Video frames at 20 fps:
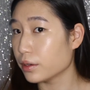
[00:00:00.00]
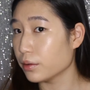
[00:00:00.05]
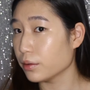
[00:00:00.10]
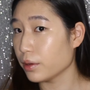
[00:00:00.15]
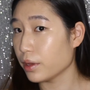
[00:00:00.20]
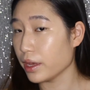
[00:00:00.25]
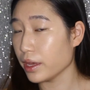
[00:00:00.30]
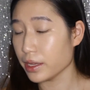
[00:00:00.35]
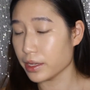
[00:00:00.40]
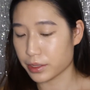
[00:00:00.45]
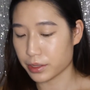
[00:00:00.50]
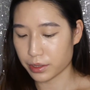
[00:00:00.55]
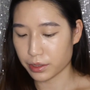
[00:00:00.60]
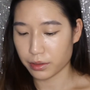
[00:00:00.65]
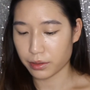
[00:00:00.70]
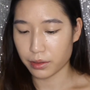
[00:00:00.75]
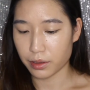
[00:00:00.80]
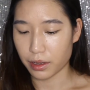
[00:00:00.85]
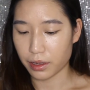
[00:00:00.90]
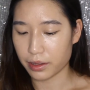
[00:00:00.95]
Okay,
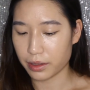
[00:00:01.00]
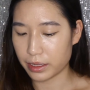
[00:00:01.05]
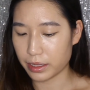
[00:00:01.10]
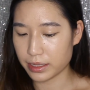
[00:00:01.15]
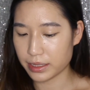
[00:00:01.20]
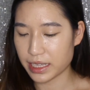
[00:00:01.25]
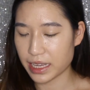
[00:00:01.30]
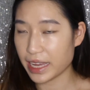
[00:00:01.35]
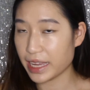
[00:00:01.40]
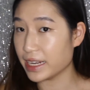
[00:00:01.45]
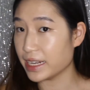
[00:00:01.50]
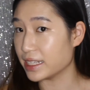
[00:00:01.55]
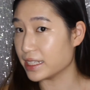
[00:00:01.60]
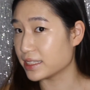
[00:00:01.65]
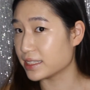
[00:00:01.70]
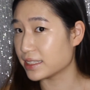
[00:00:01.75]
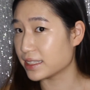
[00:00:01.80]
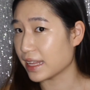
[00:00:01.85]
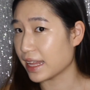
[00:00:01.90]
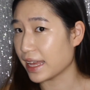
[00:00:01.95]
so on this side,
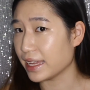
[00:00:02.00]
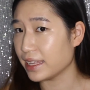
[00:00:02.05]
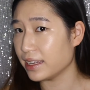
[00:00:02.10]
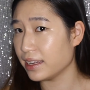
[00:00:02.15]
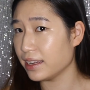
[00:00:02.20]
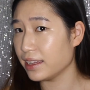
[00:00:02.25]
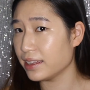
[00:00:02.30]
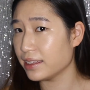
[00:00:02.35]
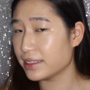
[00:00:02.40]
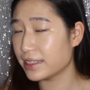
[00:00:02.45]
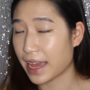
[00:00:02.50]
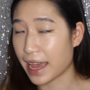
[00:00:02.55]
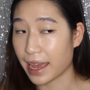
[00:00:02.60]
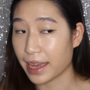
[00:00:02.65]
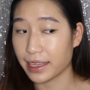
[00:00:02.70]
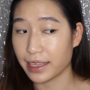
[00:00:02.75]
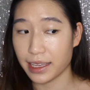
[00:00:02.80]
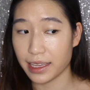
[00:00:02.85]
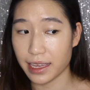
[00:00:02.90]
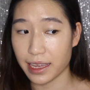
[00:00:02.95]
it's slightly
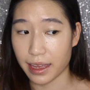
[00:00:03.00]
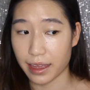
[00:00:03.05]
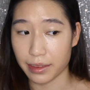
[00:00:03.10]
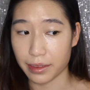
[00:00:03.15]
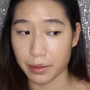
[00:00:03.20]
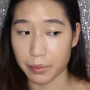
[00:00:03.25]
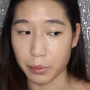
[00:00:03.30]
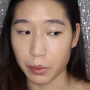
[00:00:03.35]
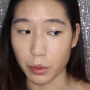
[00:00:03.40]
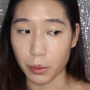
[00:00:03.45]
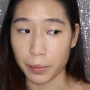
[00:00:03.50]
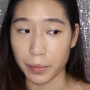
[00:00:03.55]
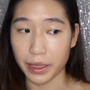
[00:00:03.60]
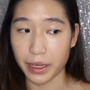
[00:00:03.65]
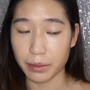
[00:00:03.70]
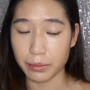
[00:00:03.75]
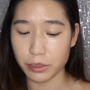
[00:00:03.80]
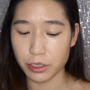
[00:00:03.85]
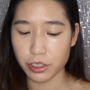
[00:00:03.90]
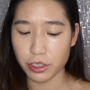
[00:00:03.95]
tacky at the moment.
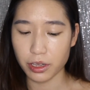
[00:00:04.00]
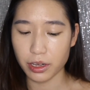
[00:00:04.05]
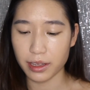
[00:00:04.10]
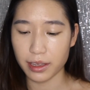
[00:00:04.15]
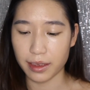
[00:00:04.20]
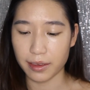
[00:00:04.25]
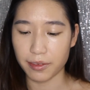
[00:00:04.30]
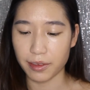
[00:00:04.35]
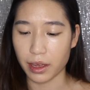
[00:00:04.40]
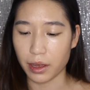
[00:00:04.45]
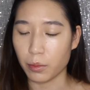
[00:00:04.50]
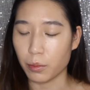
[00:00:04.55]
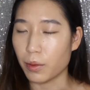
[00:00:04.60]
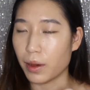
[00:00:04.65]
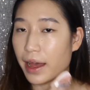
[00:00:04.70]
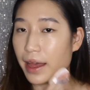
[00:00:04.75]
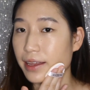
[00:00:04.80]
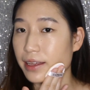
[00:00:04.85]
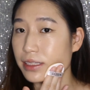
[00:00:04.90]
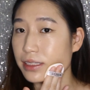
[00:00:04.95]
I'm just going to give it a
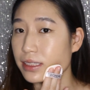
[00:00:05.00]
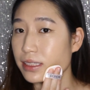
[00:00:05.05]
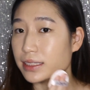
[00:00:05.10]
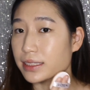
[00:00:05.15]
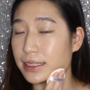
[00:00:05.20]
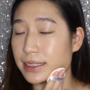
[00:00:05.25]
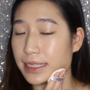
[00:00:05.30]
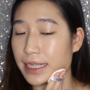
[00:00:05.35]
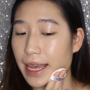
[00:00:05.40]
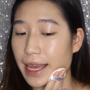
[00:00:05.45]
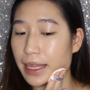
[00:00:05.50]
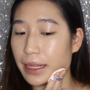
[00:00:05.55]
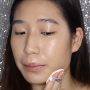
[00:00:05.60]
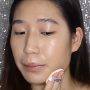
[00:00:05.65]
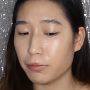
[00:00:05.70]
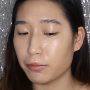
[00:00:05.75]
while to set.